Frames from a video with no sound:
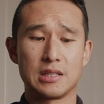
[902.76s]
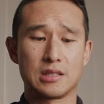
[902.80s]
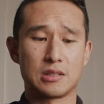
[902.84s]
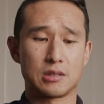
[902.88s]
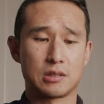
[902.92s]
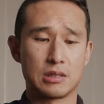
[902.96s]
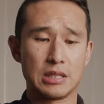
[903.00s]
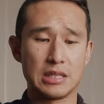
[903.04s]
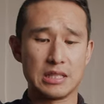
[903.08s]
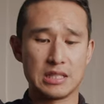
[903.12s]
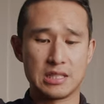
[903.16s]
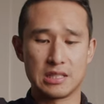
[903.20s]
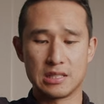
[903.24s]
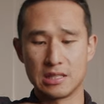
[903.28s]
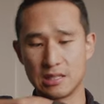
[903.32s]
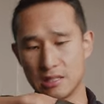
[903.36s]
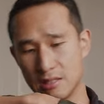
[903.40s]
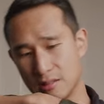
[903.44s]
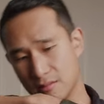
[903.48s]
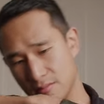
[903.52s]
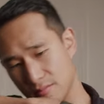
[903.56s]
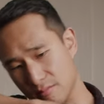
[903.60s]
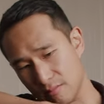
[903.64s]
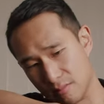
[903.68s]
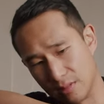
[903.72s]
It's, it's,
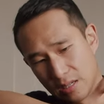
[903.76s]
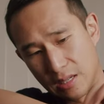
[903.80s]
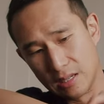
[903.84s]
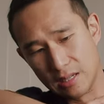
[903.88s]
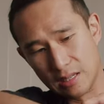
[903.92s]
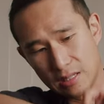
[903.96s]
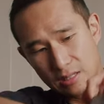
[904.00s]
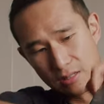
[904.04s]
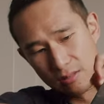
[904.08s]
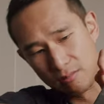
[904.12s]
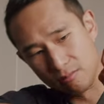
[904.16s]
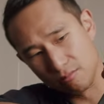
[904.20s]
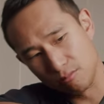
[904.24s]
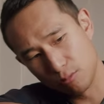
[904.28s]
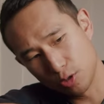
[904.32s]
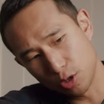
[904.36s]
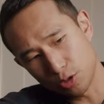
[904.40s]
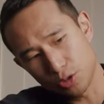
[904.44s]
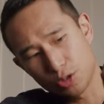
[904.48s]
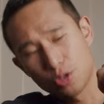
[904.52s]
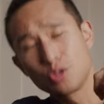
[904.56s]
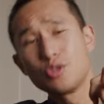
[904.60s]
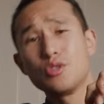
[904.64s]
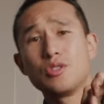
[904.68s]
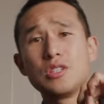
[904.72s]
it's
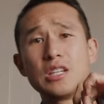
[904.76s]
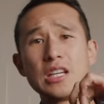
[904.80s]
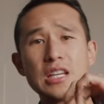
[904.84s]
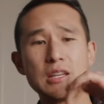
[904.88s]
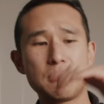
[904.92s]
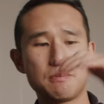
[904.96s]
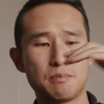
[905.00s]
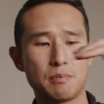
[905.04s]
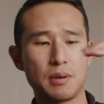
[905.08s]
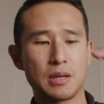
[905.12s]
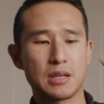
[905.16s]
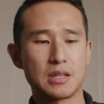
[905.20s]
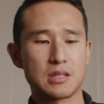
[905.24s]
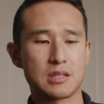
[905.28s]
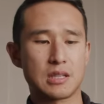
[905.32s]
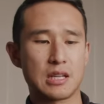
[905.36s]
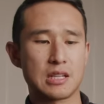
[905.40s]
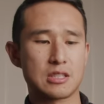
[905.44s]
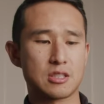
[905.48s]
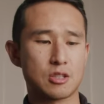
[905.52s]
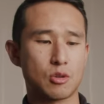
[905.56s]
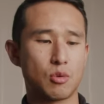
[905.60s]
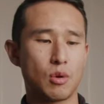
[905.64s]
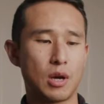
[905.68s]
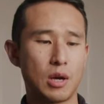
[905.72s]
not too deep, but it,
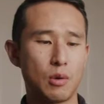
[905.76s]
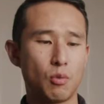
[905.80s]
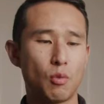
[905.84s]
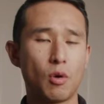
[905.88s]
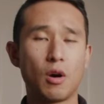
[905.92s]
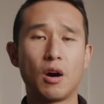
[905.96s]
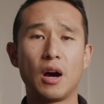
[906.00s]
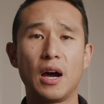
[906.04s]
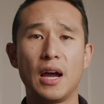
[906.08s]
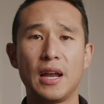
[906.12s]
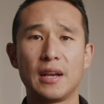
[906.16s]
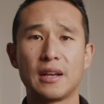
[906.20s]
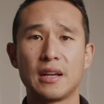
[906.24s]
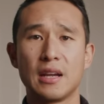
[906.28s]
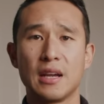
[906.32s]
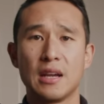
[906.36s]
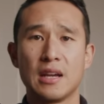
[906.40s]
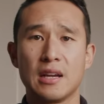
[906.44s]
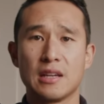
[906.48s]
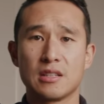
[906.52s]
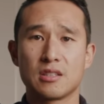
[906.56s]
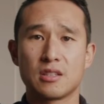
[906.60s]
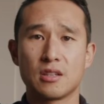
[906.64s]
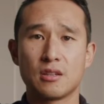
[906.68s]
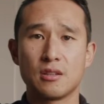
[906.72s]
it's quite wide.
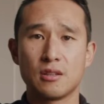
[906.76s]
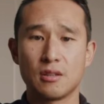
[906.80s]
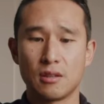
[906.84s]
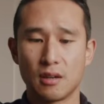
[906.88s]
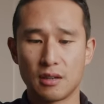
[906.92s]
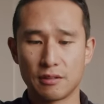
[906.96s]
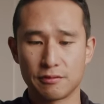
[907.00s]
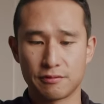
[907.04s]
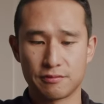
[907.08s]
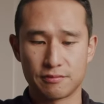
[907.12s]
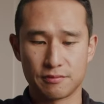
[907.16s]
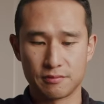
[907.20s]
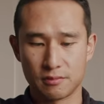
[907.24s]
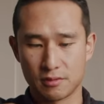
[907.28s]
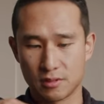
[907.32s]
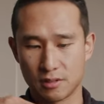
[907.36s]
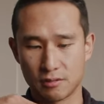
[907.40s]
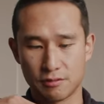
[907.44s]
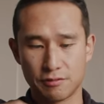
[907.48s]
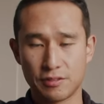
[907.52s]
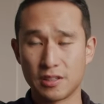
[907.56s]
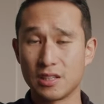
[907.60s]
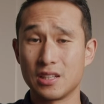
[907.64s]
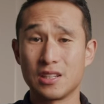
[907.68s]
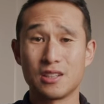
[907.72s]
So I
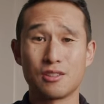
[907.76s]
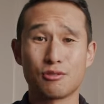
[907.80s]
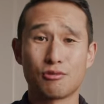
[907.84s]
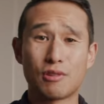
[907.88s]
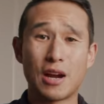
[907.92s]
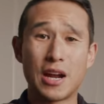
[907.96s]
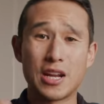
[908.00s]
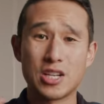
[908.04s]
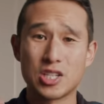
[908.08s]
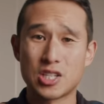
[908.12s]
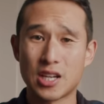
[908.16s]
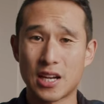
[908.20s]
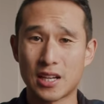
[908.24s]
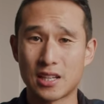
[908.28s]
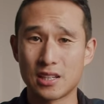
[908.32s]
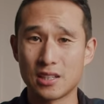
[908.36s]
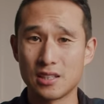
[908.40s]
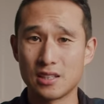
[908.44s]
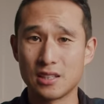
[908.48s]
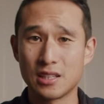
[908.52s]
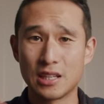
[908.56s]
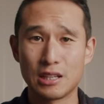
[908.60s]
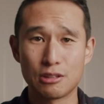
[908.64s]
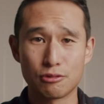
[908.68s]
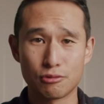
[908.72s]
can fit in a rain jacket
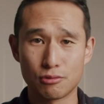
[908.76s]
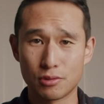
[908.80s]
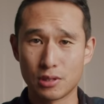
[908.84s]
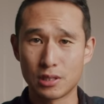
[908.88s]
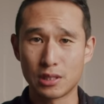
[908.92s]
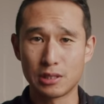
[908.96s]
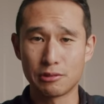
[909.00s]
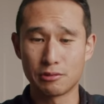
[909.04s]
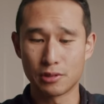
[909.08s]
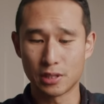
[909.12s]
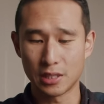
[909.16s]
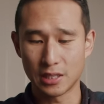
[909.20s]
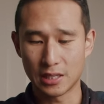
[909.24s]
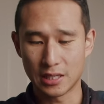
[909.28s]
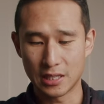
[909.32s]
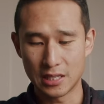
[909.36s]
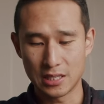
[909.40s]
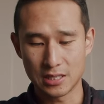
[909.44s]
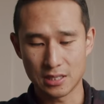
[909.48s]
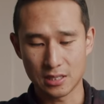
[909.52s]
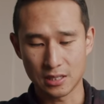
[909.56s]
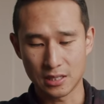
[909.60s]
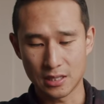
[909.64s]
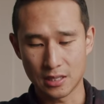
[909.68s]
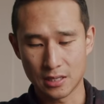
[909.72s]
in there really, really
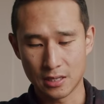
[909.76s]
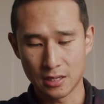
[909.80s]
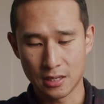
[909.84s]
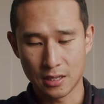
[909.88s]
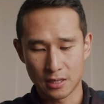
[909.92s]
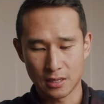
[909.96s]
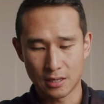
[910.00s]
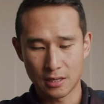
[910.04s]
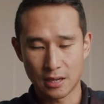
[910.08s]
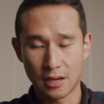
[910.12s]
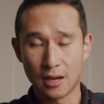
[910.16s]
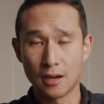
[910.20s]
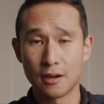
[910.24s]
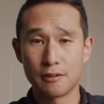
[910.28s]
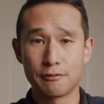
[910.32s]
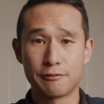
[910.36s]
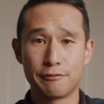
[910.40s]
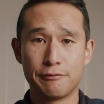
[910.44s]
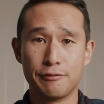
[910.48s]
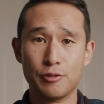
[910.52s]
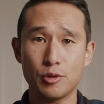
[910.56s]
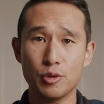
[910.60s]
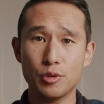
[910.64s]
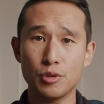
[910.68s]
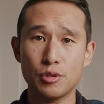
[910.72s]
easily uh,
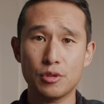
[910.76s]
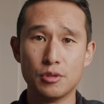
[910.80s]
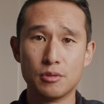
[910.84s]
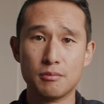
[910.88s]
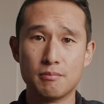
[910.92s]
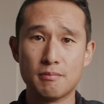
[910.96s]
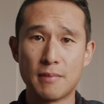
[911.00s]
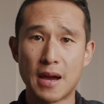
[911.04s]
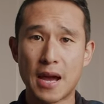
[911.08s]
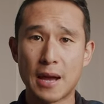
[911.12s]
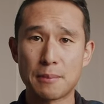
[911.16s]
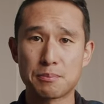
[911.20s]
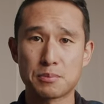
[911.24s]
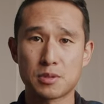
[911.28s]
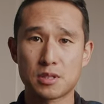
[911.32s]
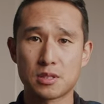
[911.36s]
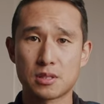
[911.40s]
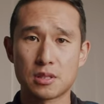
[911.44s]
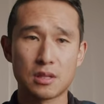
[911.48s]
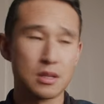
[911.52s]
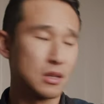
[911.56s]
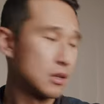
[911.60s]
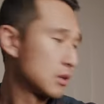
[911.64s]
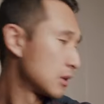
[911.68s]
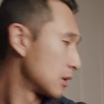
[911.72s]
food,
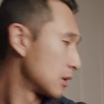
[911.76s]
maps.